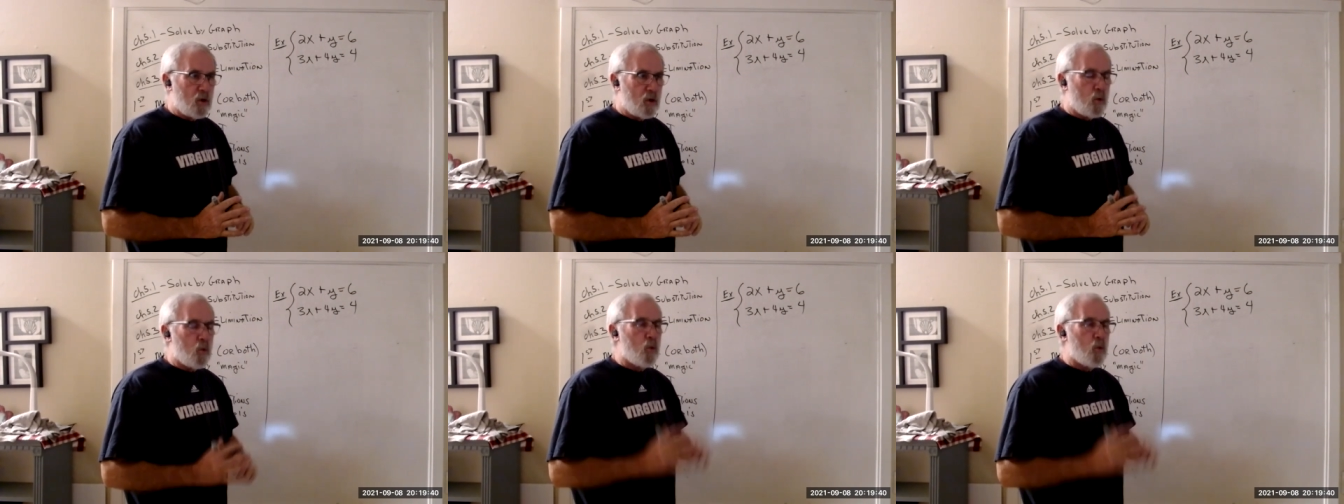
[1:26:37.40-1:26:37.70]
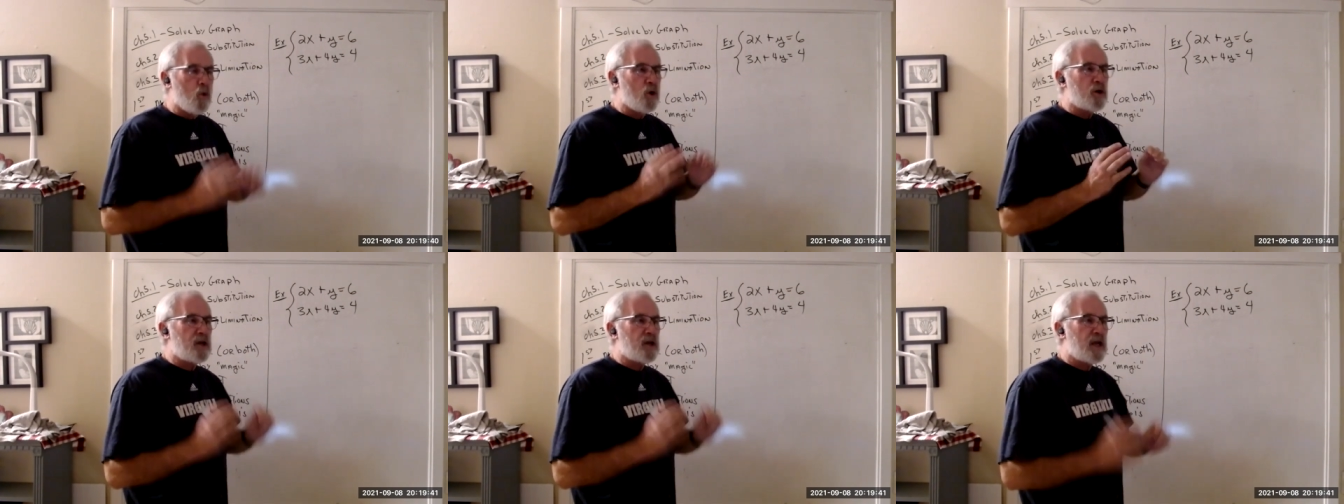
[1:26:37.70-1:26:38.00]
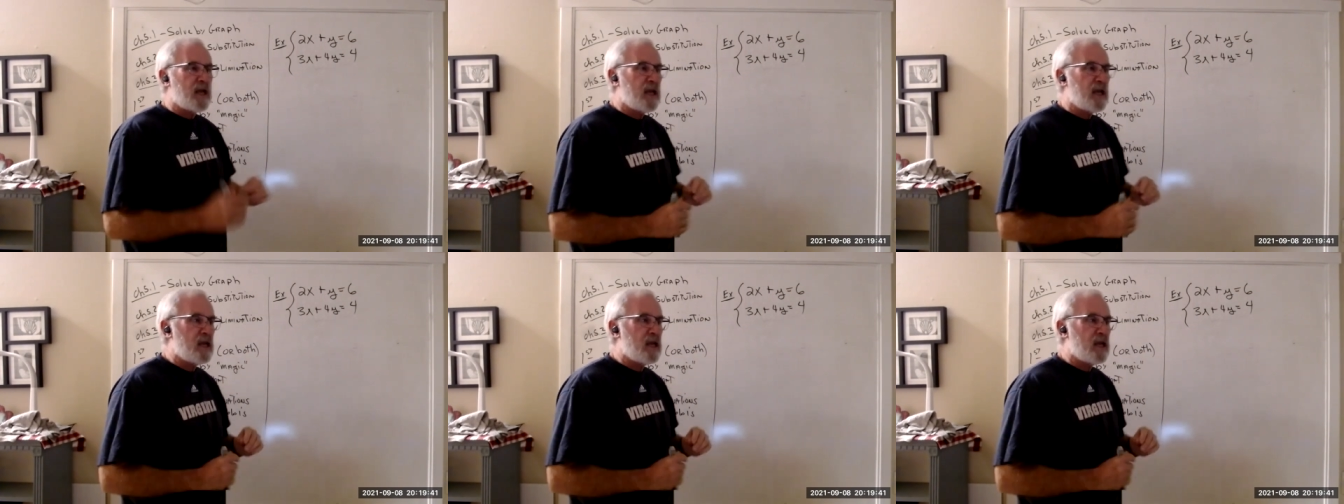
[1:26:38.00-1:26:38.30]
Would
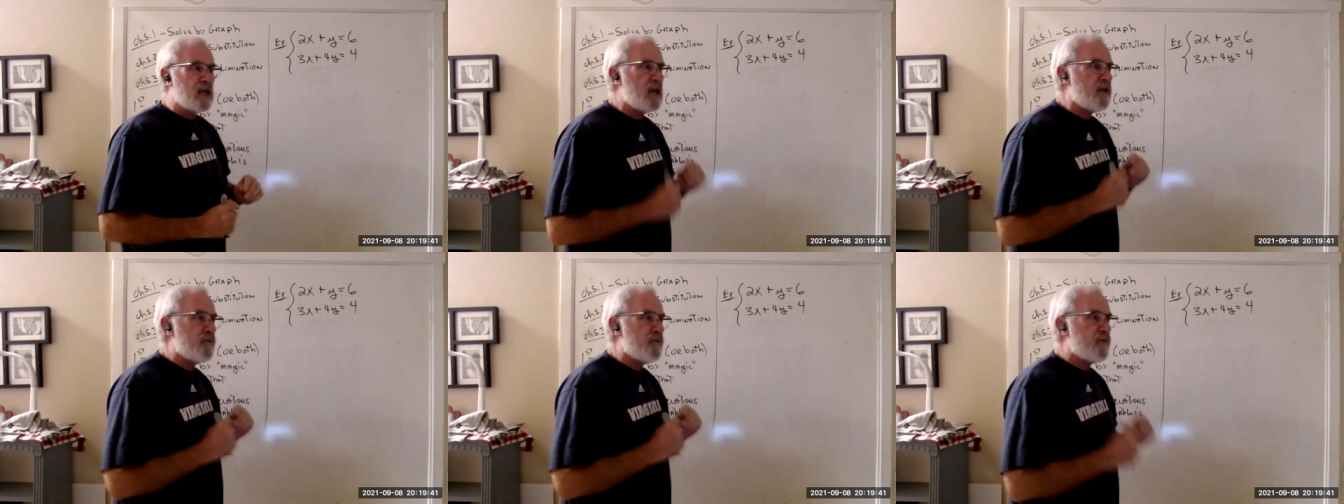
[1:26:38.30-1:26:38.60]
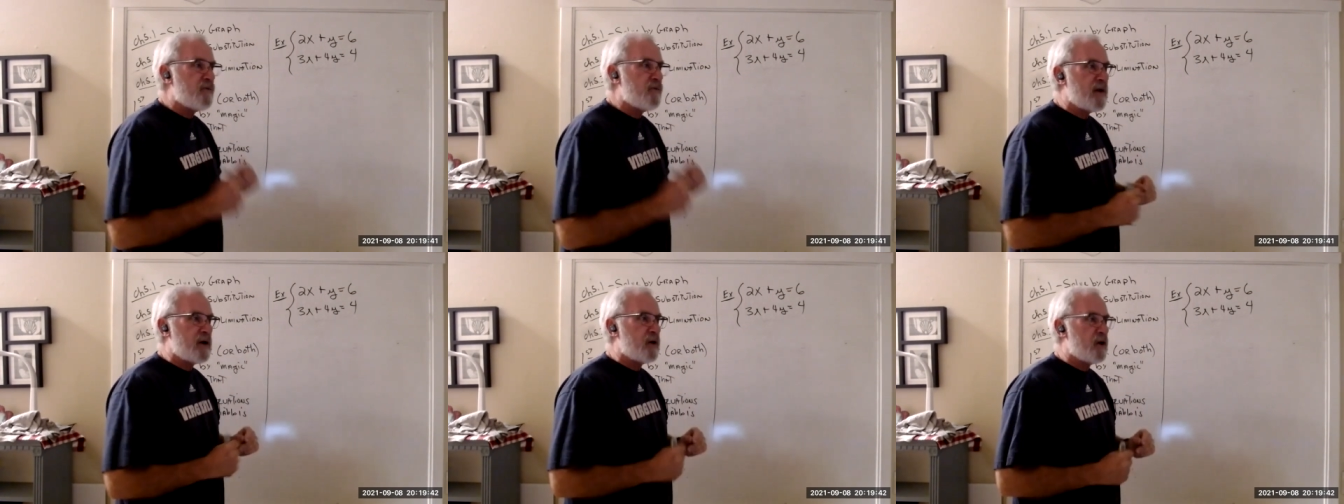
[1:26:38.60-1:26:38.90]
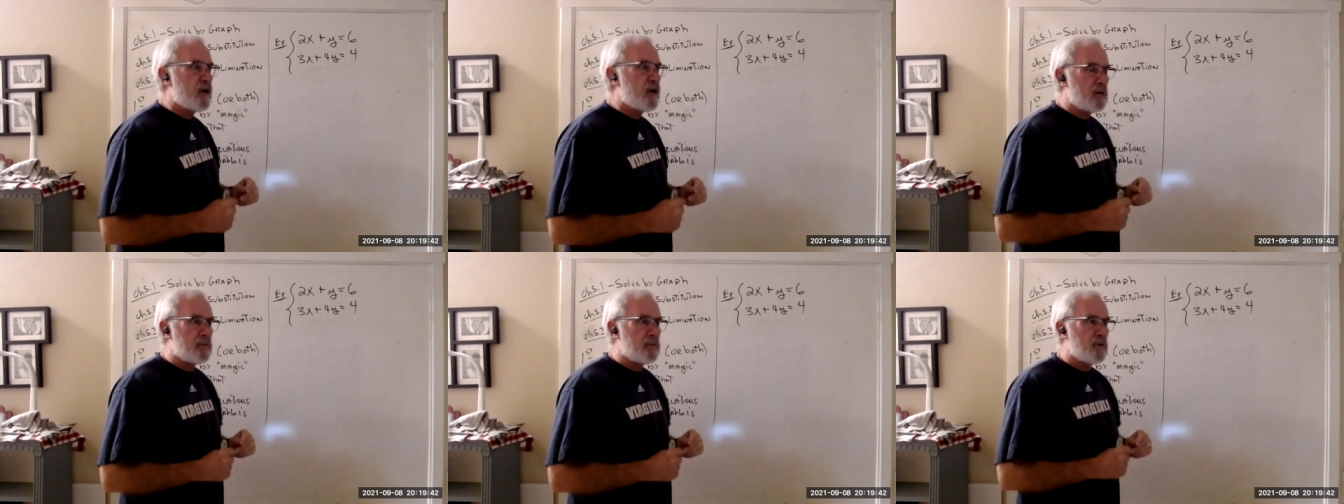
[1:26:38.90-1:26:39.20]
any
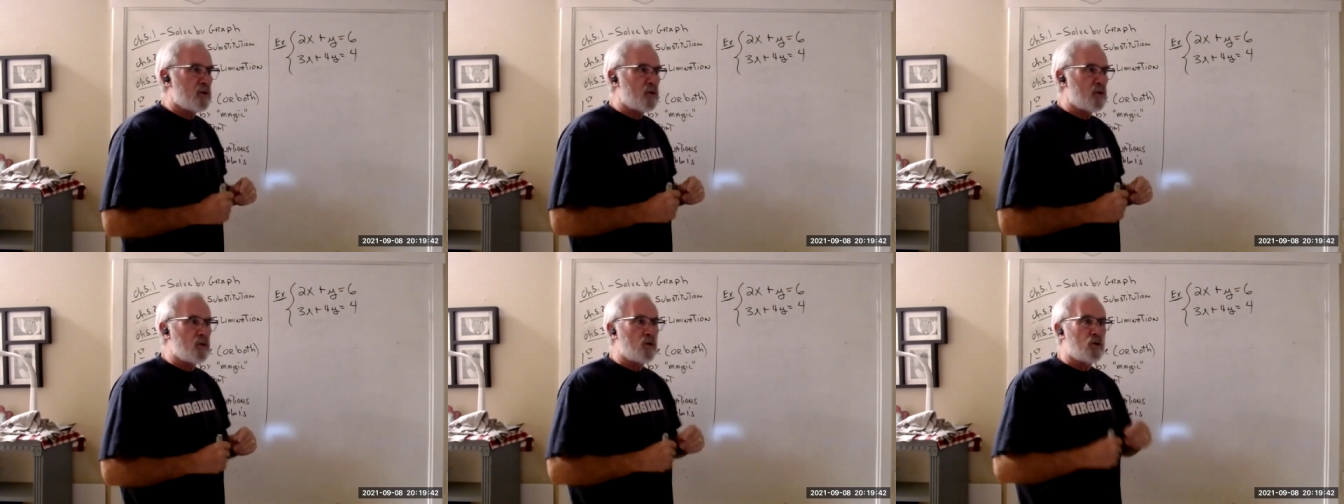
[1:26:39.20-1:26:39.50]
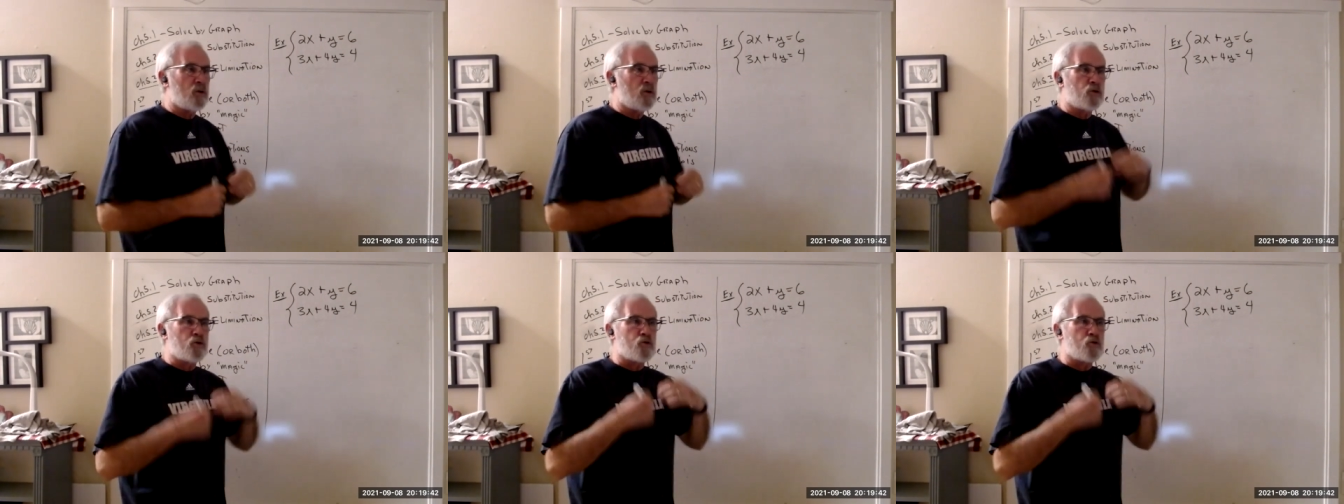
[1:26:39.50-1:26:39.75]
variable